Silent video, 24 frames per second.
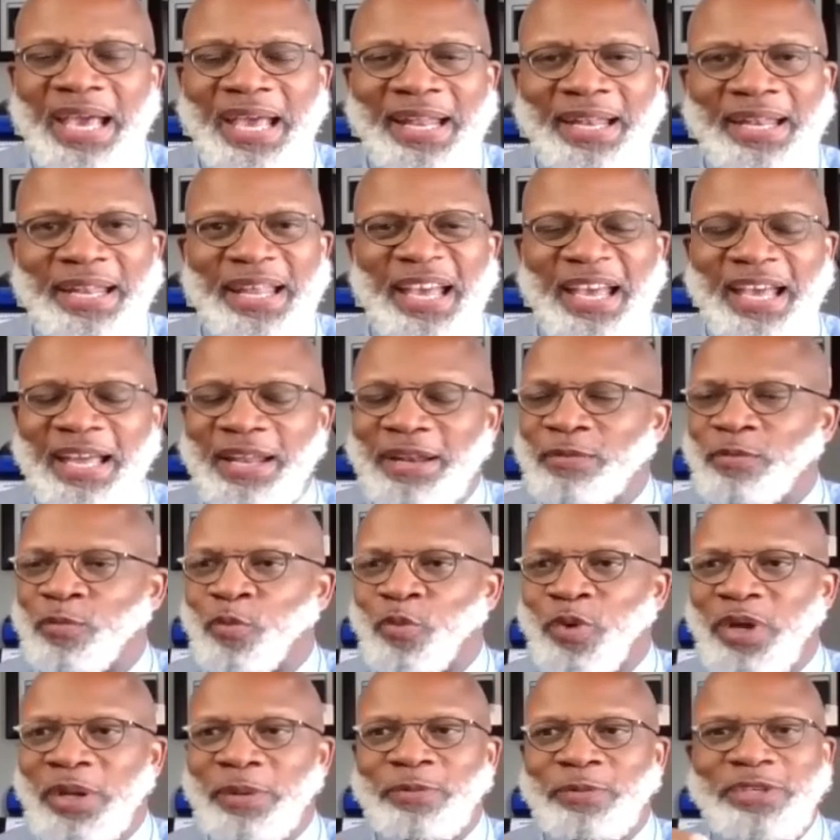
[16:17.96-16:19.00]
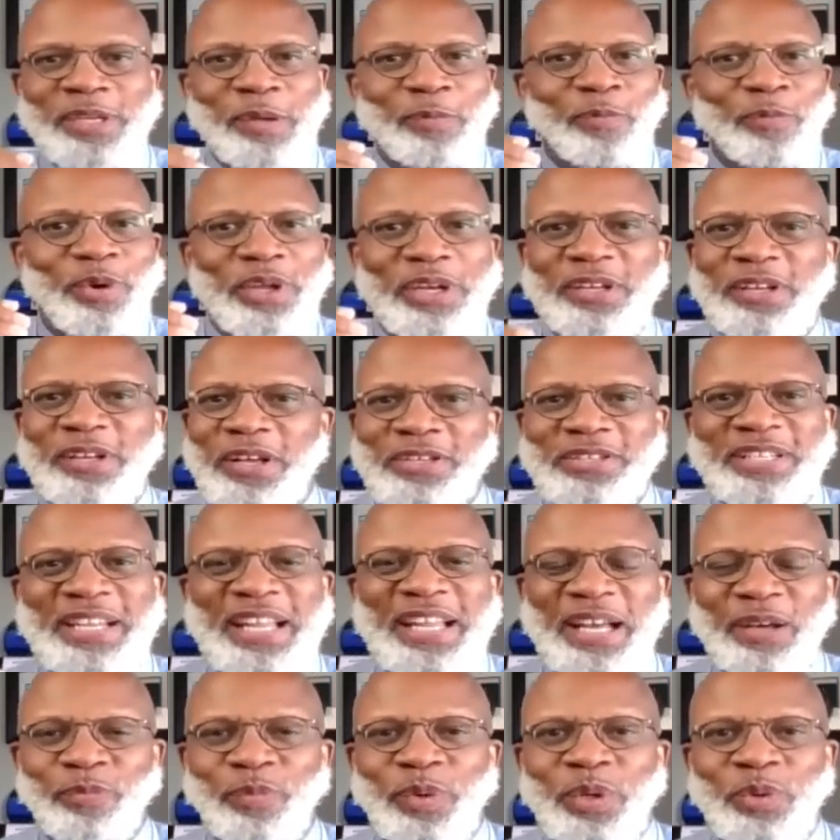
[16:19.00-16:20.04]
And and when someone calls
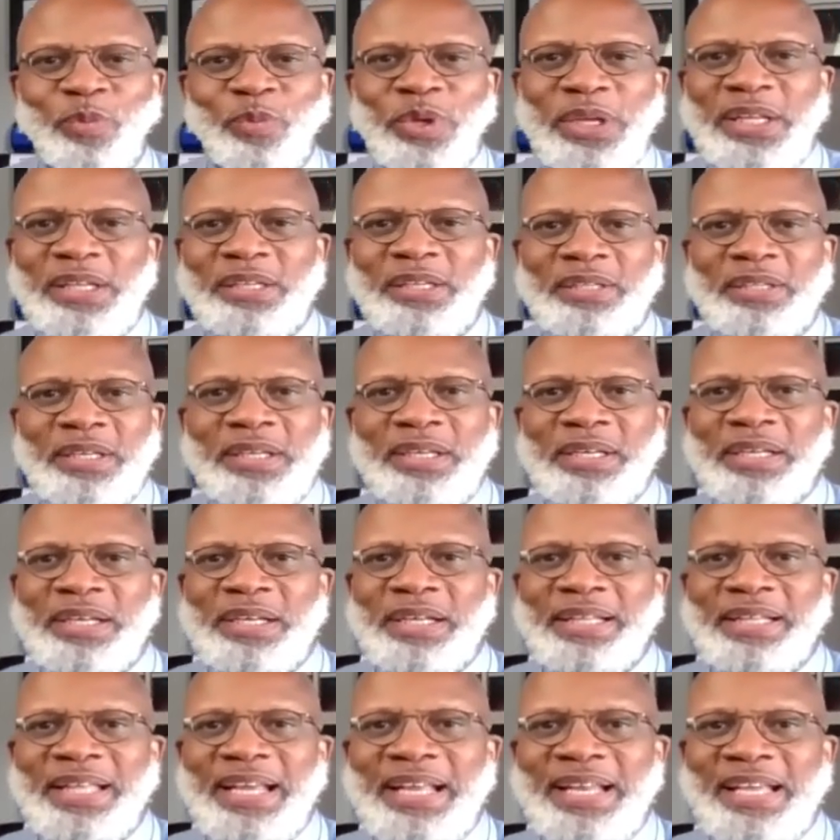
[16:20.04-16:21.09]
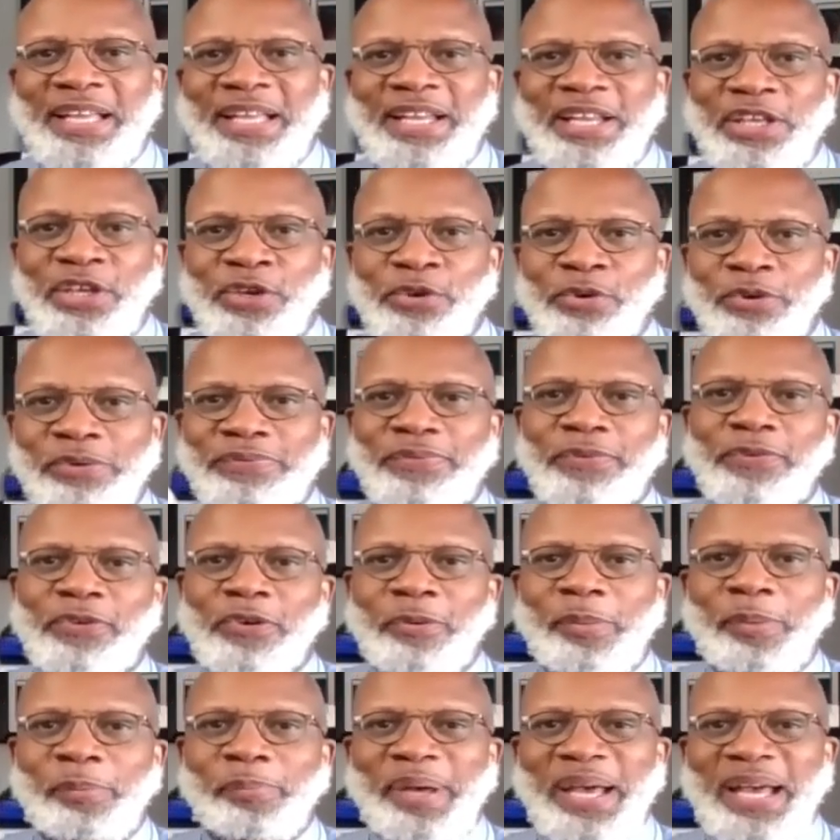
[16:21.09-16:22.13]
911, they need a
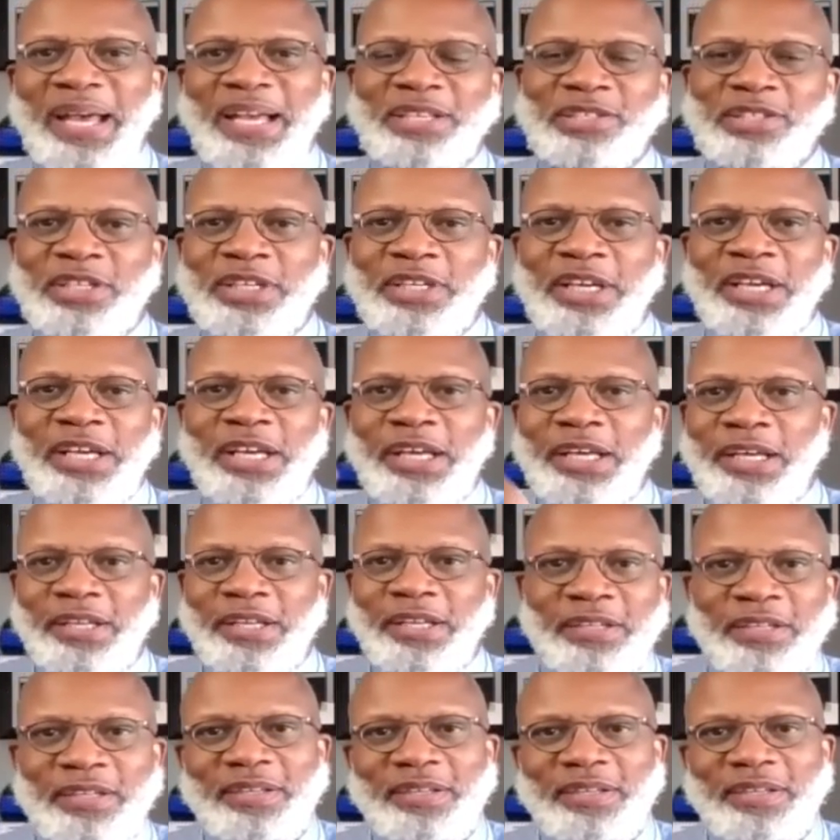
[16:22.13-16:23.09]
uniform, a badge, and a gun.